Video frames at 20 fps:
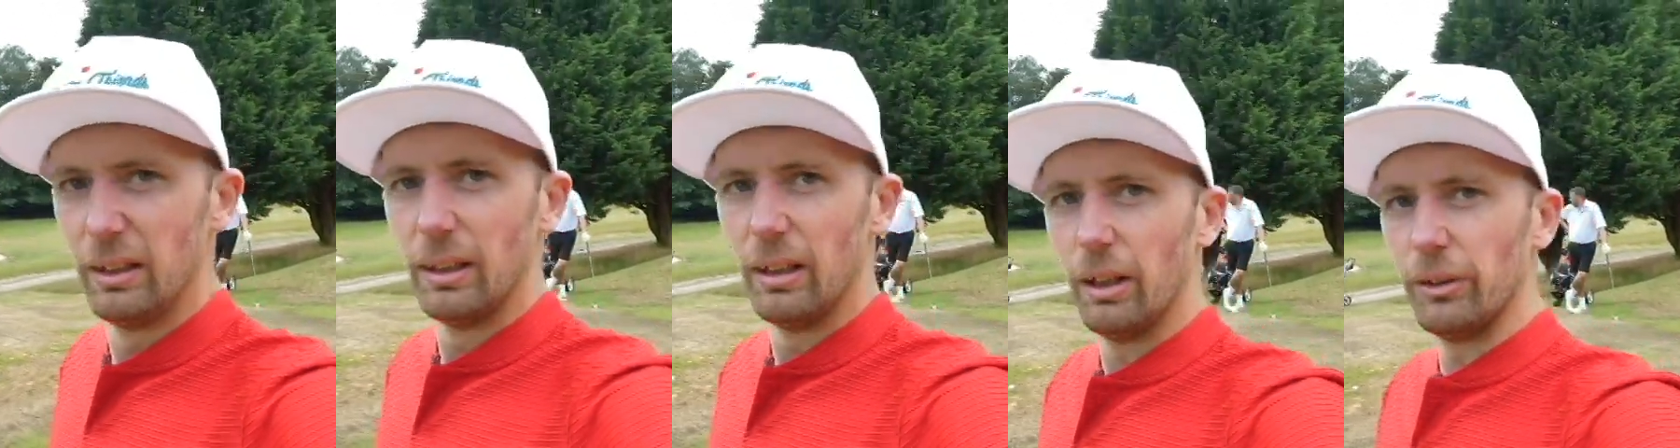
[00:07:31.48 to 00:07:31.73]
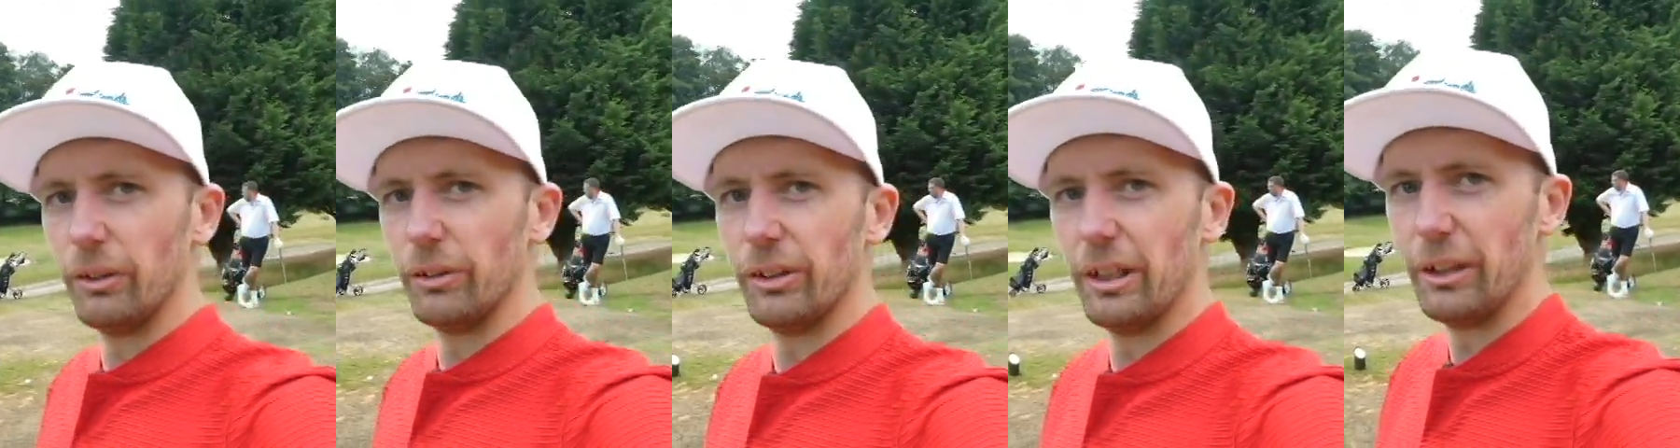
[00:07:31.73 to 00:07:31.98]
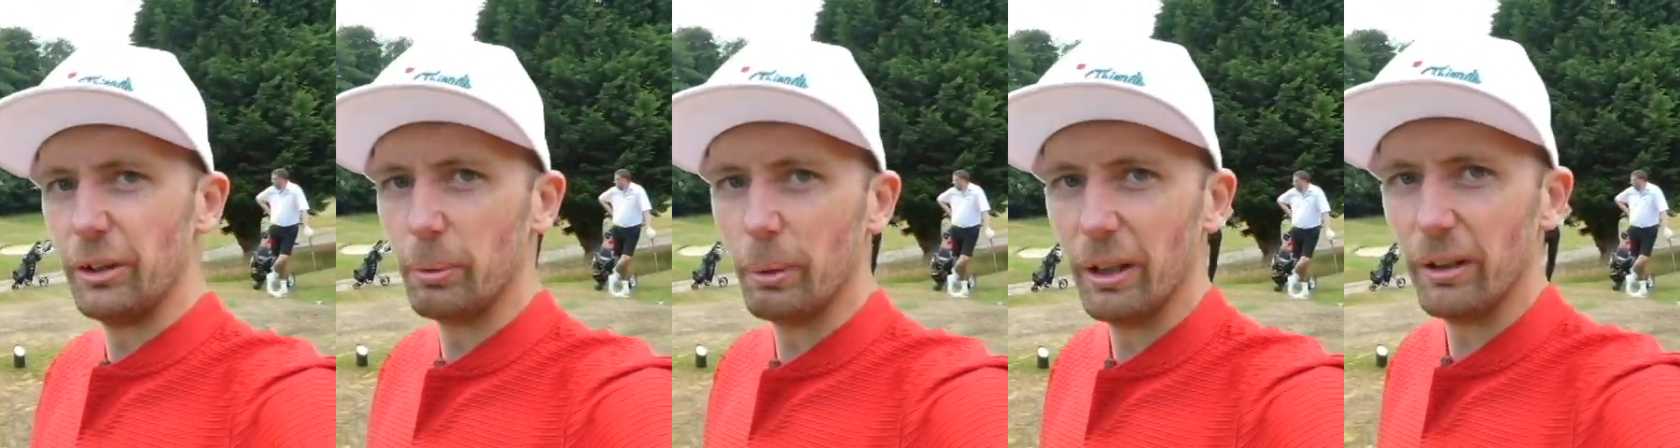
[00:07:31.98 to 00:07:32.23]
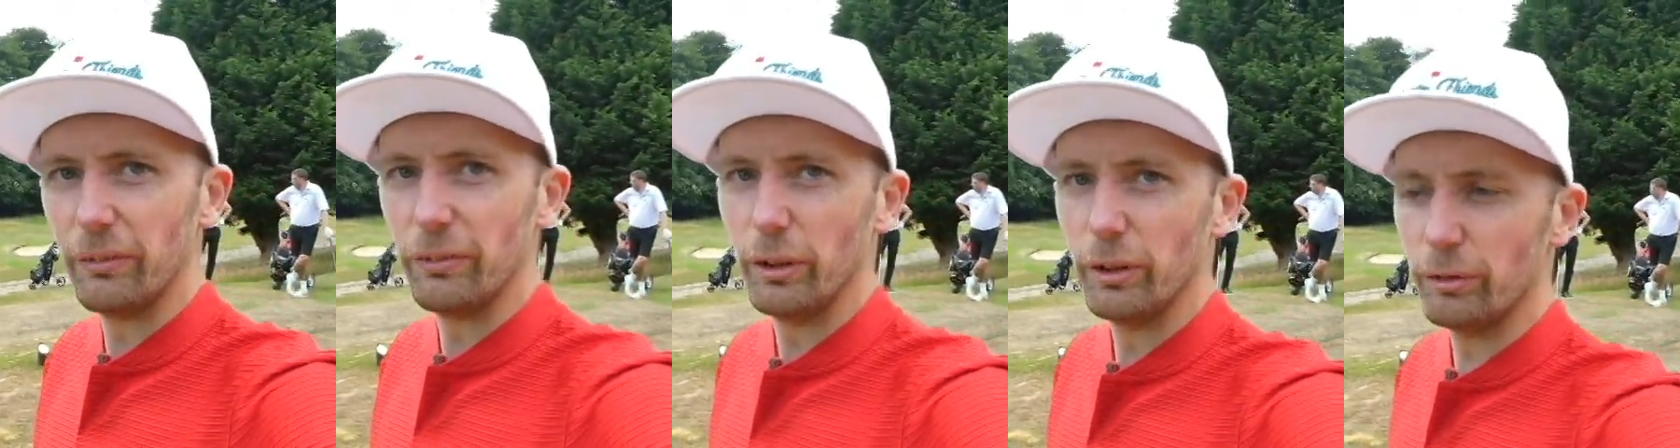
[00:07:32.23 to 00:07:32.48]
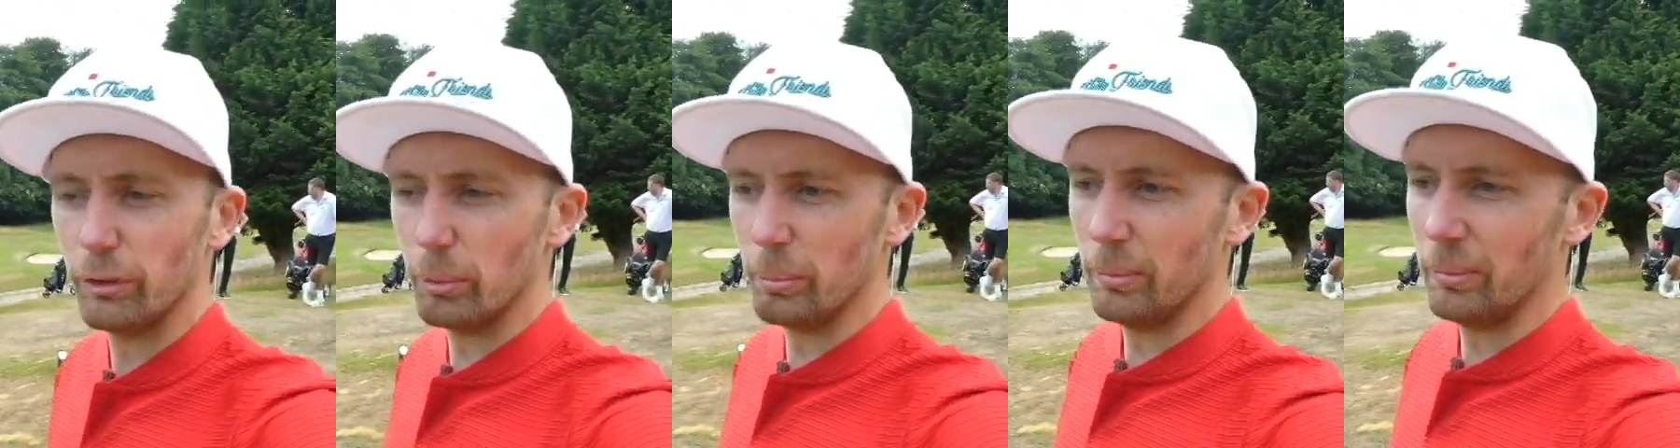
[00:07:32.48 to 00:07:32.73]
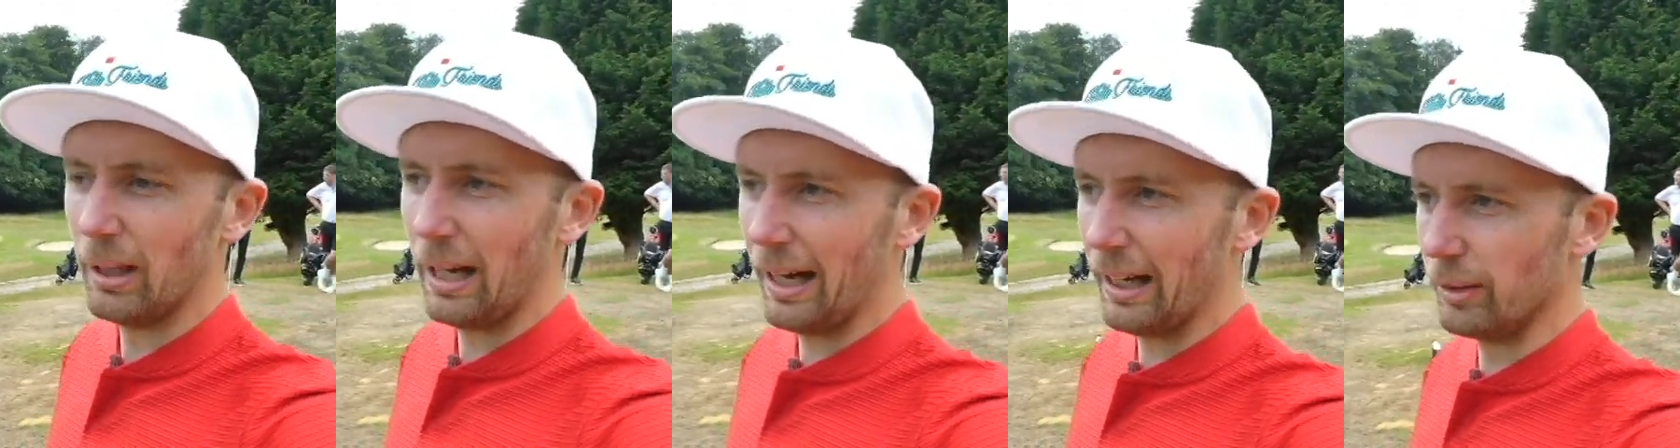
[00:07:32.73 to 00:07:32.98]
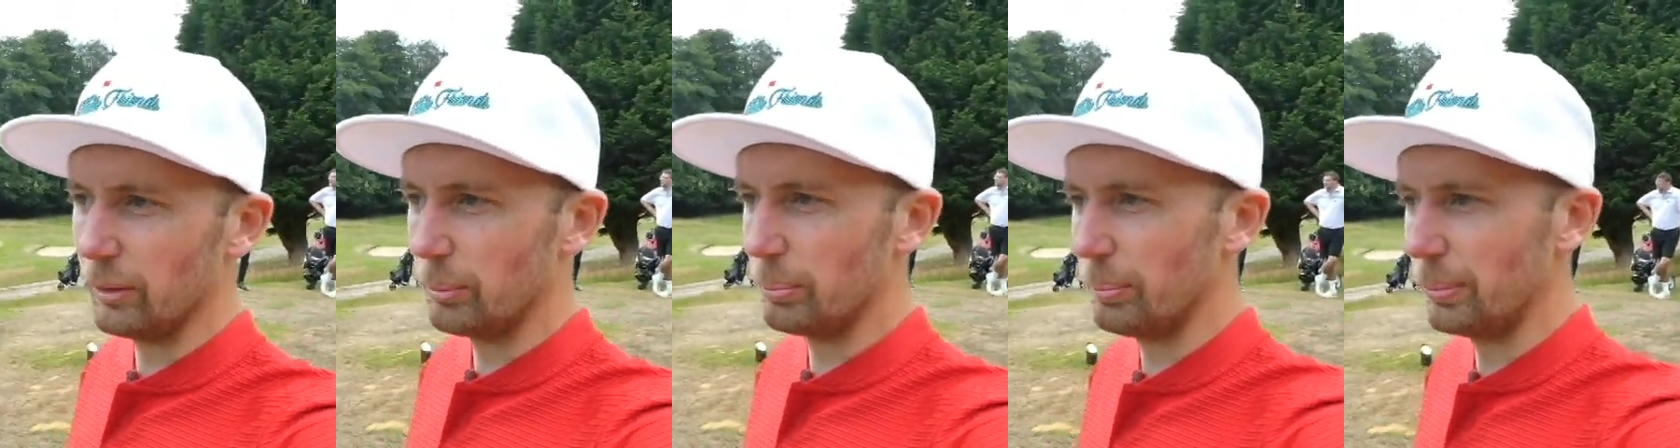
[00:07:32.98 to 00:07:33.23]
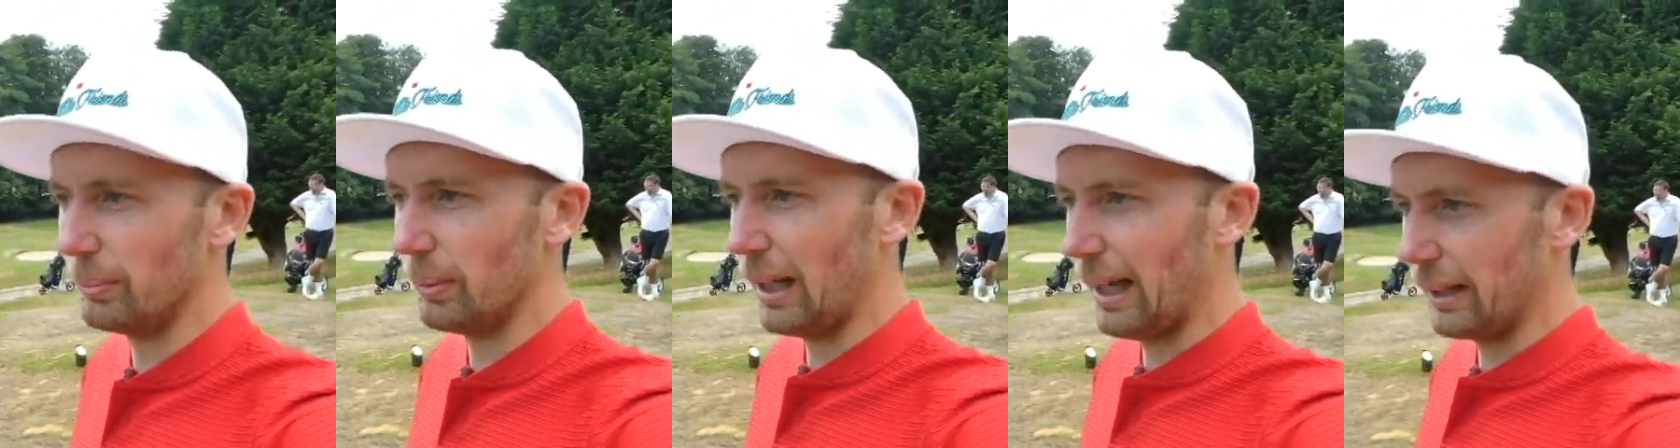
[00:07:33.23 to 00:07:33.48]
I just need to hit a few of them and
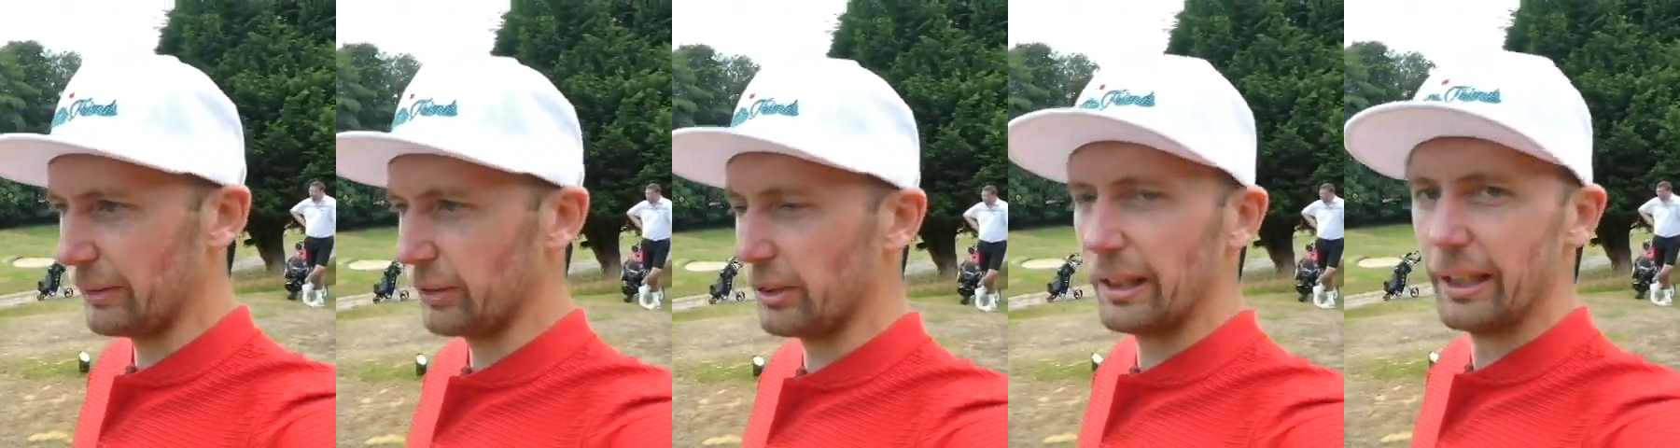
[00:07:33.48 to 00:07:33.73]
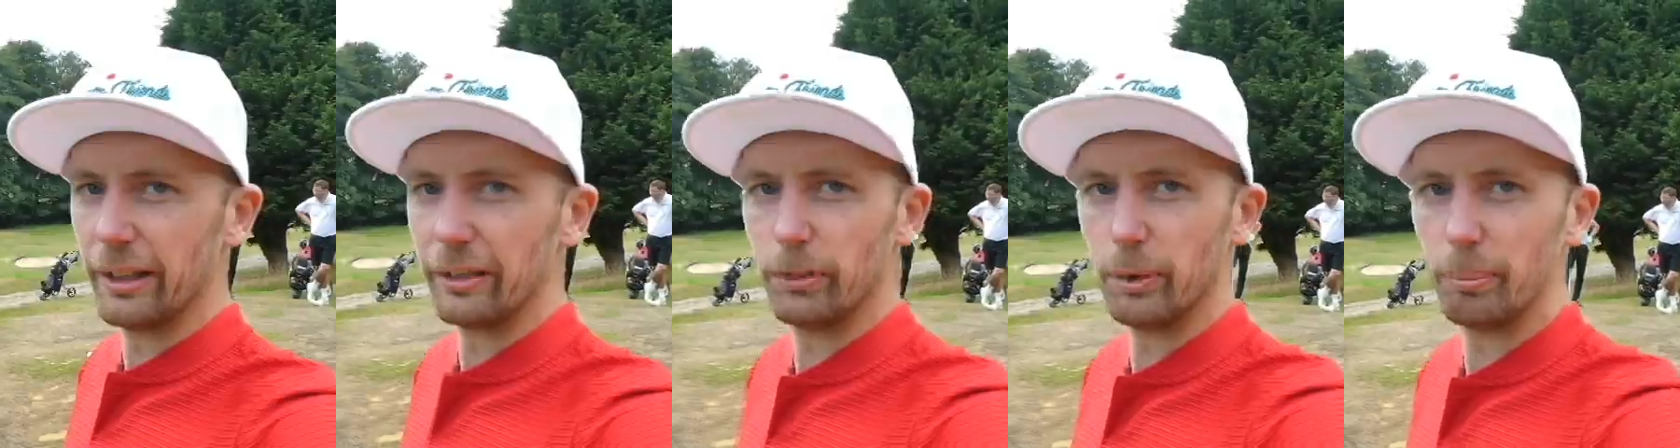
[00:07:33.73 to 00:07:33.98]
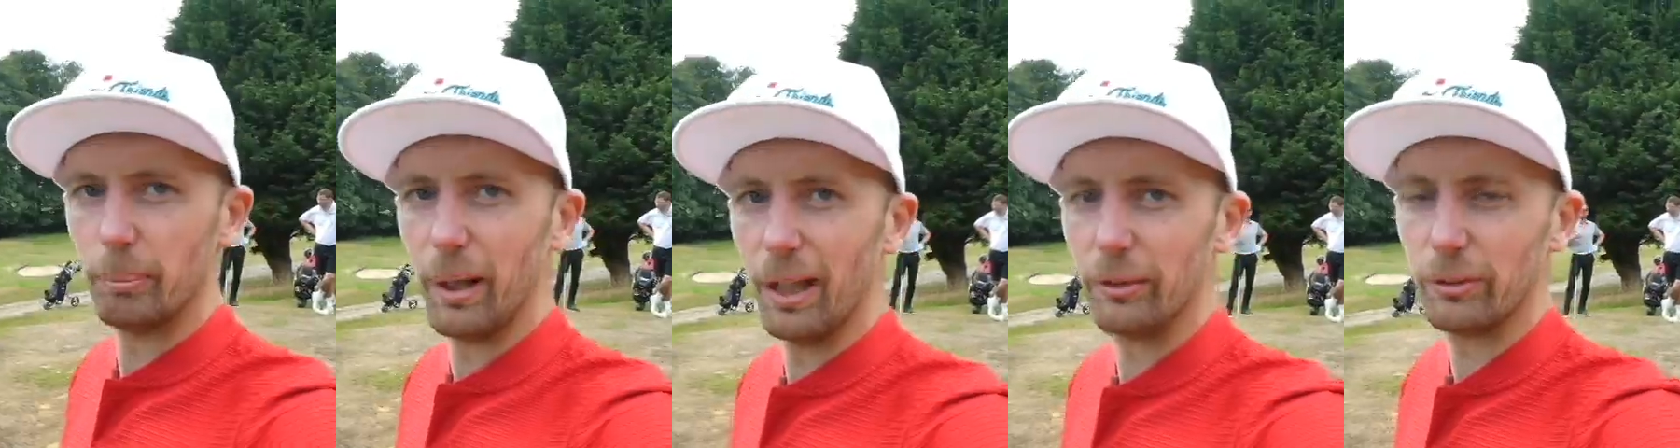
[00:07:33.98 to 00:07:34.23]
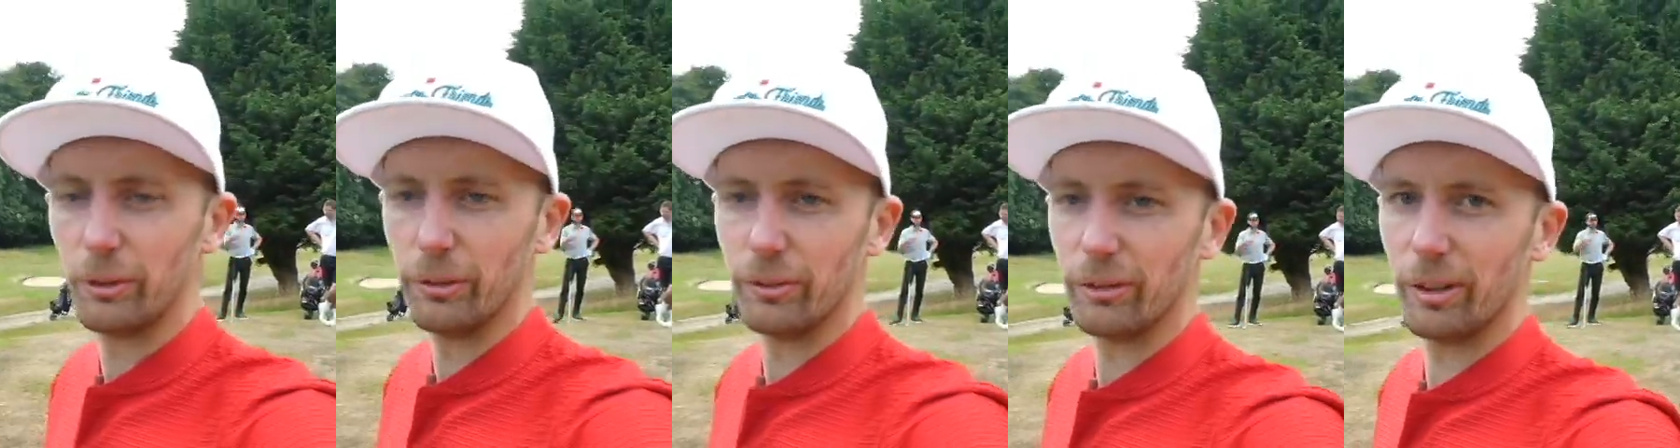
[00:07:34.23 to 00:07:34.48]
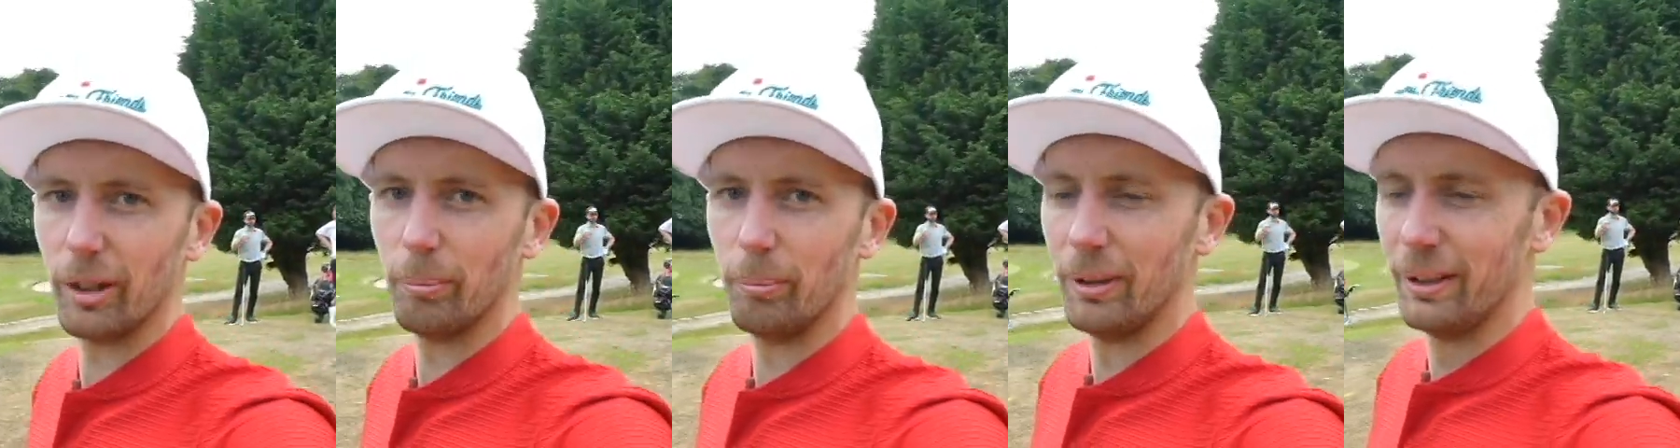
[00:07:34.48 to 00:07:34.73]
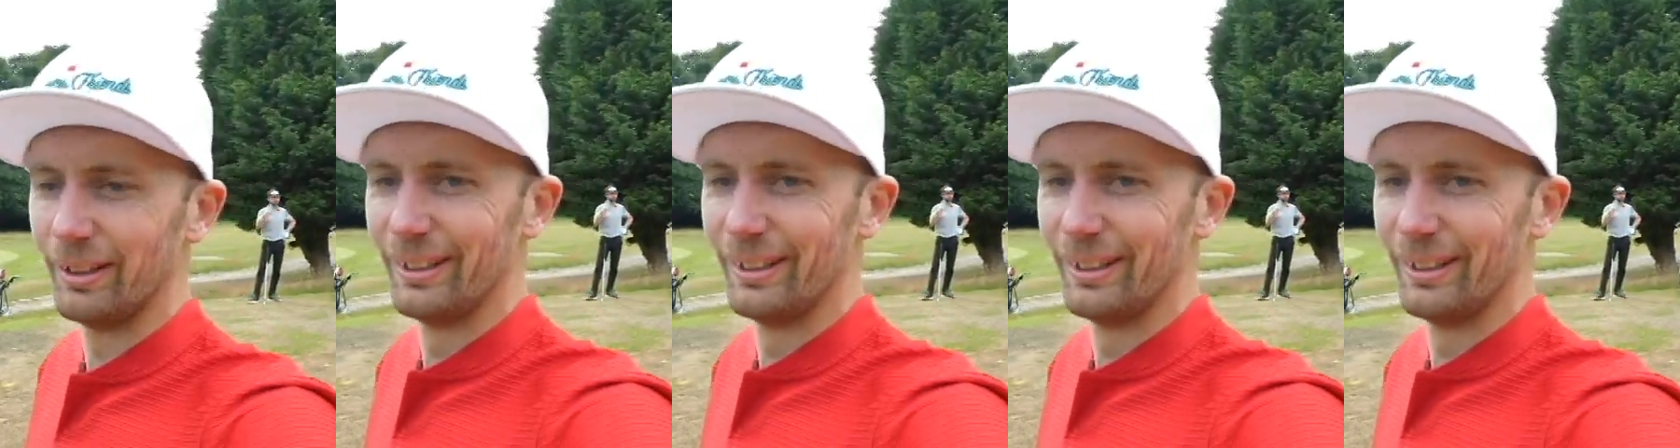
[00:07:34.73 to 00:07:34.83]
actually hit some putts on some.